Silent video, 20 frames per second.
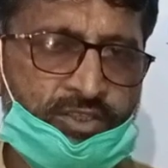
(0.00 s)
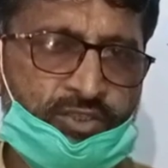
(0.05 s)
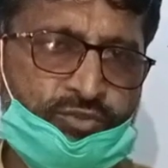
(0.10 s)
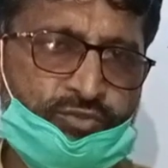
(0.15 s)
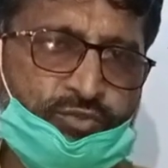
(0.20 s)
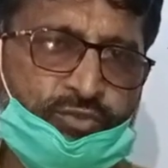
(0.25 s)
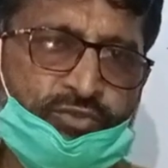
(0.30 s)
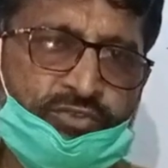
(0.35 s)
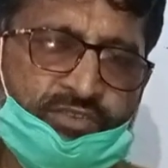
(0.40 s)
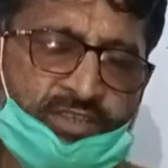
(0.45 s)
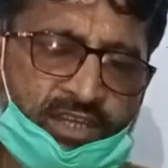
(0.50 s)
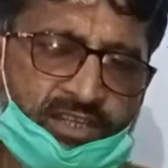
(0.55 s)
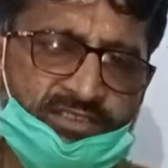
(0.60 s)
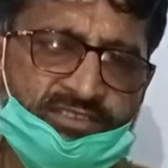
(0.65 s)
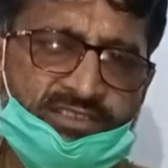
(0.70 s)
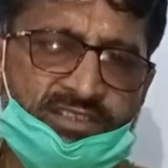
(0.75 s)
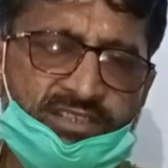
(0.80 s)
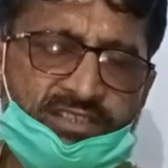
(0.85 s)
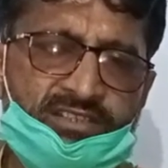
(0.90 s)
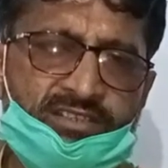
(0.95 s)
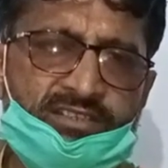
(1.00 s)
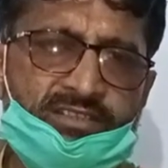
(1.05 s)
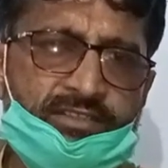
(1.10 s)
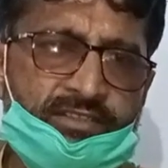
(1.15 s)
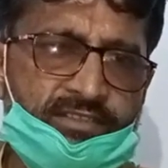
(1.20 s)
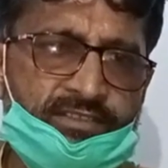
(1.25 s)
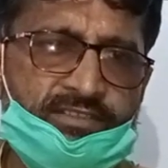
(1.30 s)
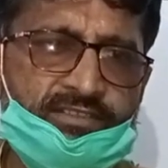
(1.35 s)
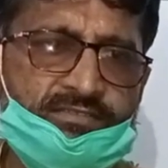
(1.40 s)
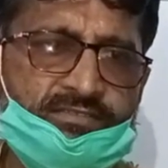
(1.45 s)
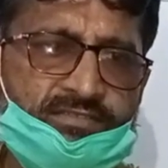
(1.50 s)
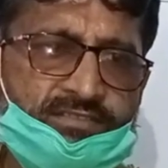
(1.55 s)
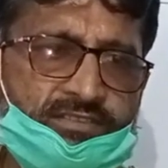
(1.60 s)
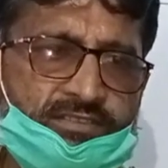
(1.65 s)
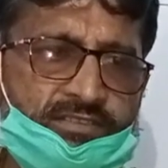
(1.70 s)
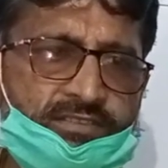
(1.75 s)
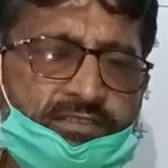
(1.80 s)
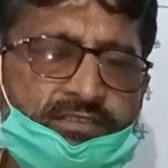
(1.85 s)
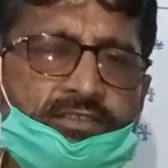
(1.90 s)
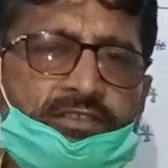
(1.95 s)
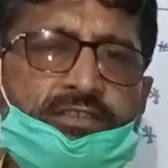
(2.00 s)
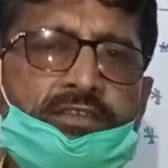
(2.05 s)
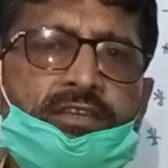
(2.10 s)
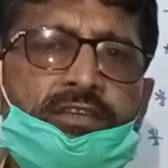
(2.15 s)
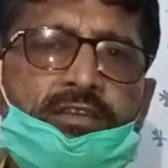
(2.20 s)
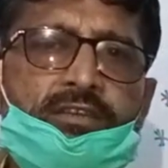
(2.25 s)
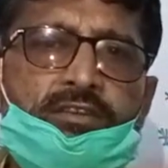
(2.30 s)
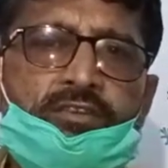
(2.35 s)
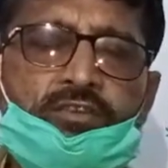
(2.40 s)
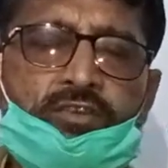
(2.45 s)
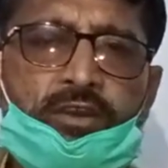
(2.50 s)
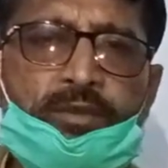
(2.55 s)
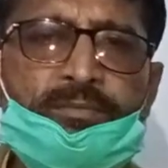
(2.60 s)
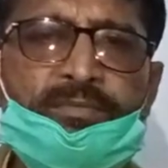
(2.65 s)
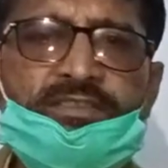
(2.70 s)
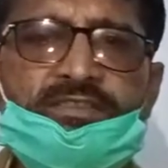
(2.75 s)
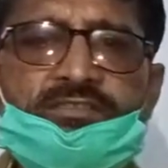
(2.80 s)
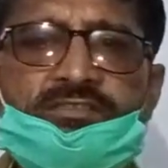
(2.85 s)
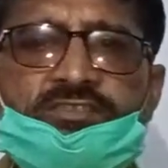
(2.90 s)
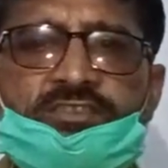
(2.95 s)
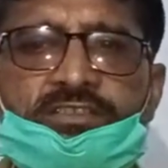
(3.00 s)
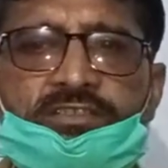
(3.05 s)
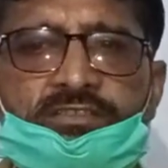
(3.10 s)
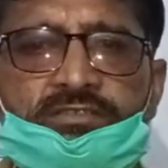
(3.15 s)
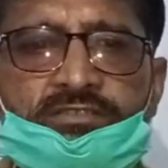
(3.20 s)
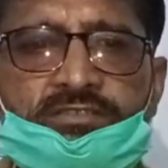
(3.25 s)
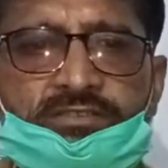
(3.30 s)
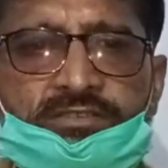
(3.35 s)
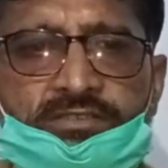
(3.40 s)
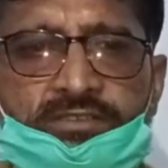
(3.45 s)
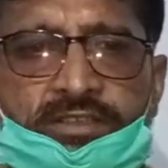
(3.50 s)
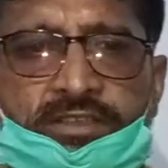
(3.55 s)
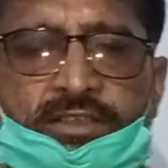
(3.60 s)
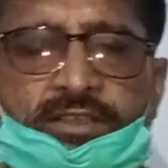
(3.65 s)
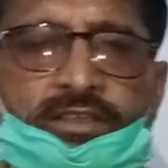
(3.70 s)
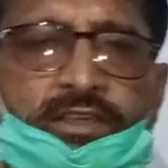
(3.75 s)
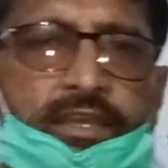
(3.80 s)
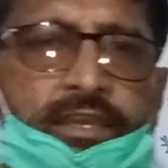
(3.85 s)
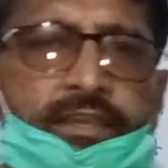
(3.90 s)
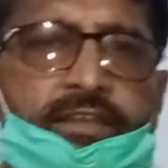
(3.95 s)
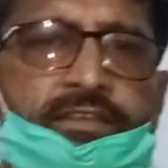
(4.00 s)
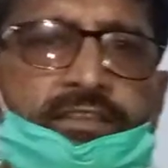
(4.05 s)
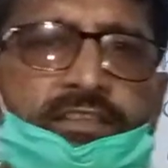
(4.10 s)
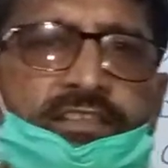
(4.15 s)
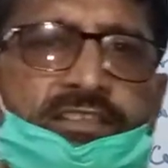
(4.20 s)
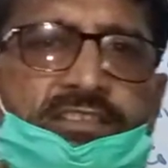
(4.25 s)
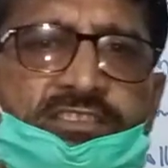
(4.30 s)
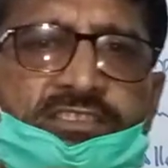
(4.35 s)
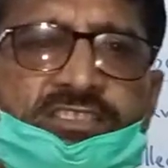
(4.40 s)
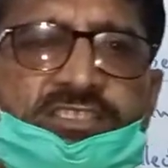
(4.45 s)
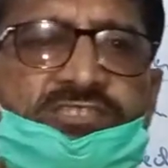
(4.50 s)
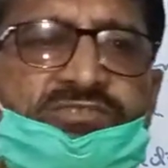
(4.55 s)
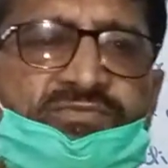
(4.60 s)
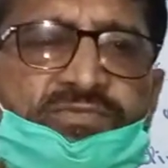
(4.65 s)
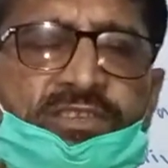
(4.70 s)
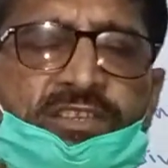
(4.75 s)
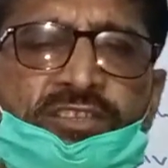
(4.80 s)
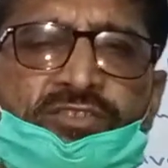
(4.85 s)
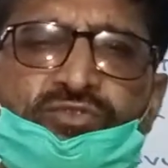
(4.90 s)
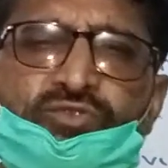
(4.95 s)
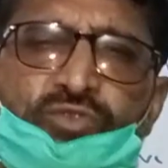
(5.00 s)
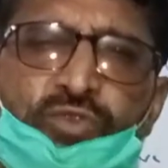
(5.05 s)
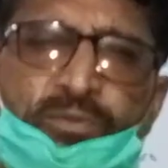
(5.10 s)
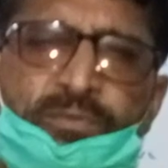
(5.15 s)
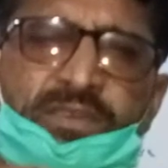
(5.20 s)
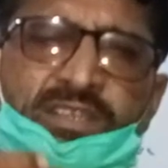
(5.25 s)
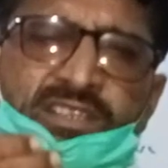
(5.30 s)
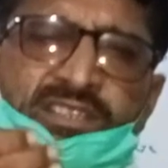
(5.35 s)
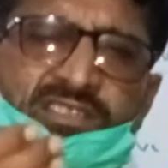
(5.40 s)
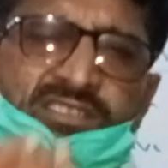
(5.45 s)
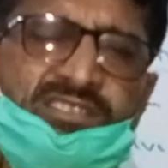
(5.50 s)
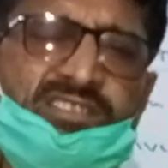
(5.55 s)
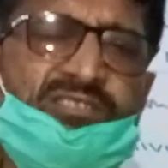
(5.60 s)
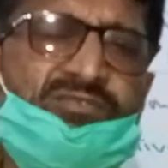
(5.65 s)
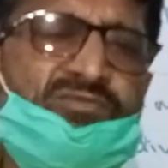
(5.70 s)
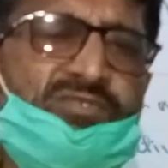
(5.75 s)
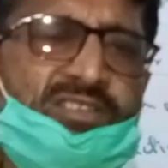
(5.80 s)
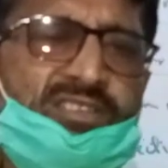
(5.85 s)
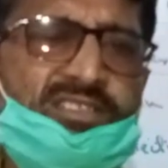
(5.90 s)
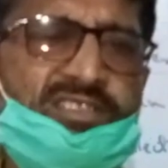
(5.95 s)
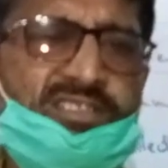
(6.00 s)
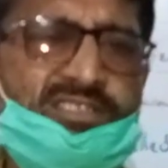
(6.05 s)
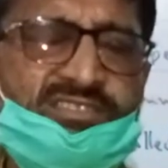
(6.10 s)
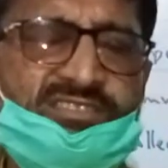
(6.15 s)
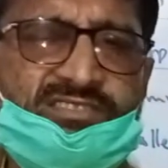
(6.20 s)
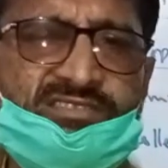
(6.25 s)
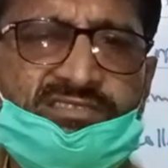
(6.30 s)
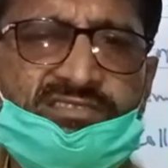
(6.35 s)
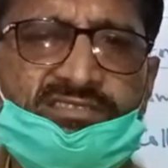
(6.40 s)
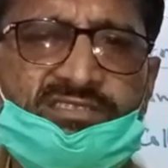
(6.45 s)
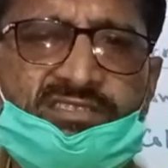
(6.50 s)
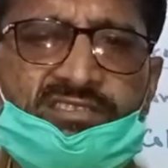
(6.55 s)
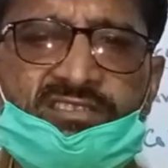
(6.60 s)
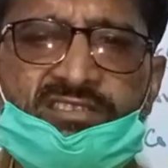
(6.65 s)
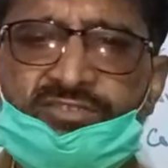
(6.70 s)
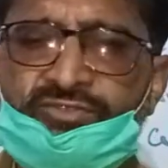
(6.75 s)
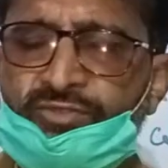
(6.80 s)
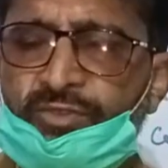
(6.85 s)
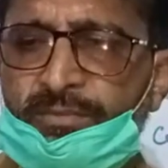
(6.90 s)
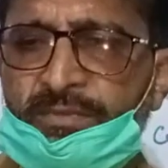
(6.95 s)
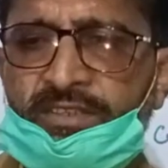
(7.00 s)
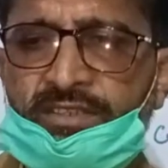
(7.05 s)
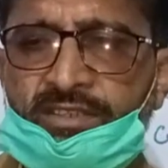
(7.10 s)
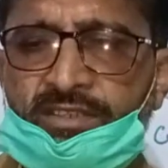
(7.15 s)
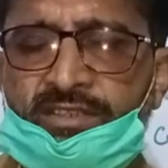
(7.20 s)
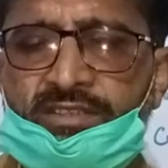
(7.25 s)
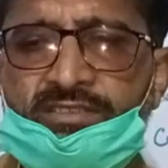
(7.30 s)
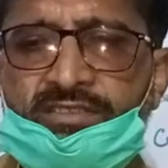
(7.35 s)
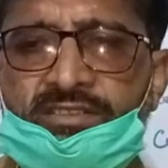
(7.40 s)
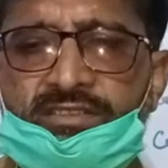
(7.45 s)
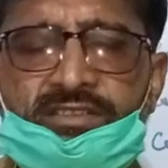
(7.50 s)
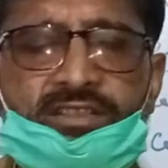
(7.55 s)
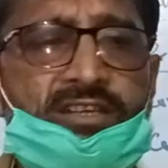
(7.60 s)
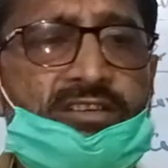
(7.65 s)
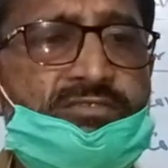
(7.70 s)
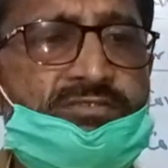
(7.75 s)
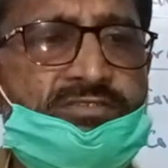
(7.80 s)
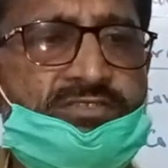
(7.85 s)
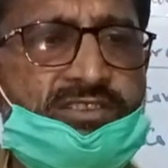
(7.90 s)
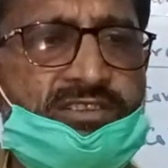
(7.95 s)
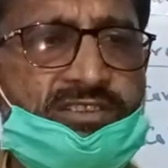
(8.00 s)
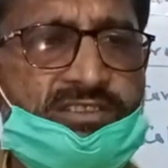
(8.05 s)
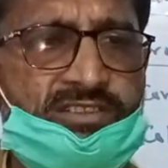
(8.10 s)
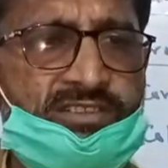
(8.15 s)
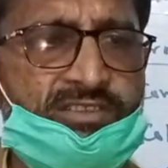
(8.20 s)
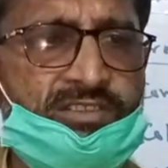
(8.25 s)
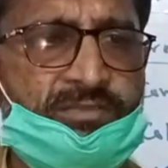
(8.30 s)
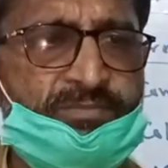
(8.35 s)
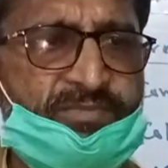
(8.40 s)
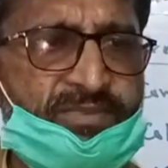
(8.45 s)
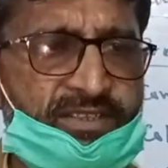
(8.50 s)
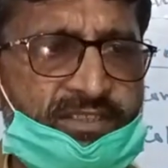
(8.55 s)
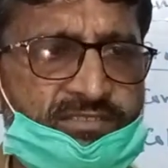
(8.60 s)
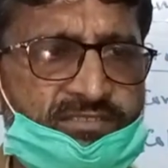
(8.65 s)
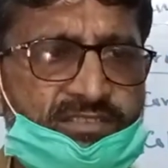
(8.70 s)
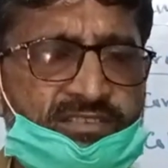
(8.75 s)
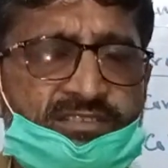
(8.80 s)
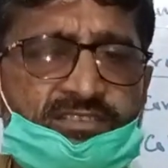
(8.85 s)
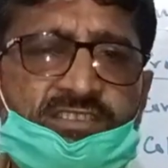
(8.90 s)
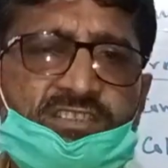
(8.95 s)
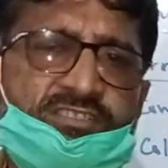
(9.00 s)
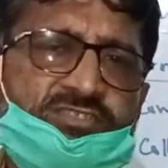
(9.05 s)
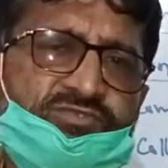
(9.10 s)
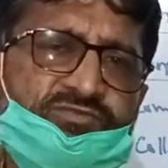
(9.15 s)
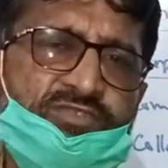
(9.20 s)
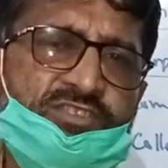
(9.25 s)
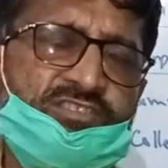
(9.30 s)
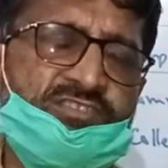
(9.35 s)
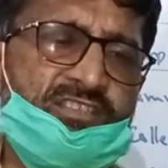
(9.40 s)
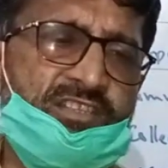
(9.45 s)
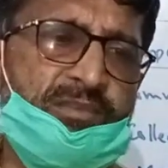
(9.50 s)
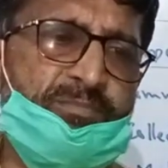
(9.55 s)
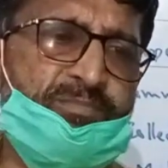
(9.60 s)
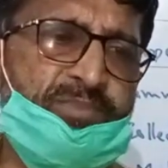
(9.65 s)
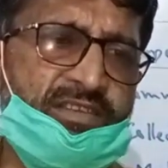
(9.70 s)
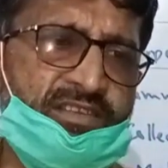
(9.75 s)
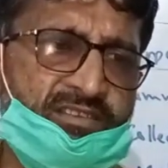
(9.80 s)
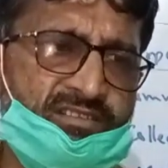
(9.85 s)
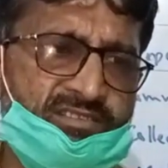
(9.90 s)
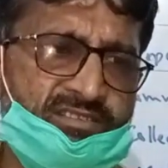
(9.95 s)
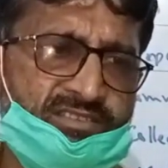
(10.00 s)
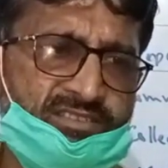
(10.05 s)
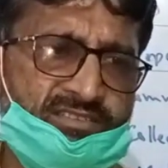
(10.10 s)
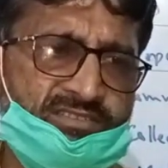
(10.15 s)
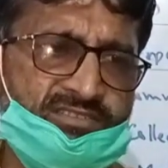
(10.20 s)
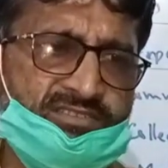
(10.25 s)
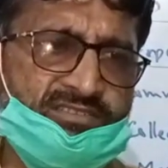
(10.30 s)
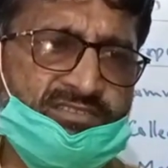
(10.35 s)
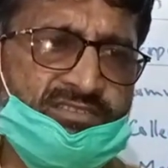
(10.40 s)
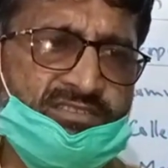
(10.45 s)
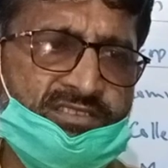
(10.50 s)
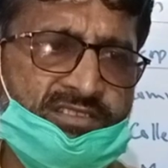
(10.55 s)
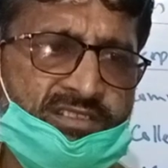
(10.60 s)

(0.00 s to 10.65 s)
So doctor is a common gender, and in this way so many other words or so many other nouns are here present. Just we say parents.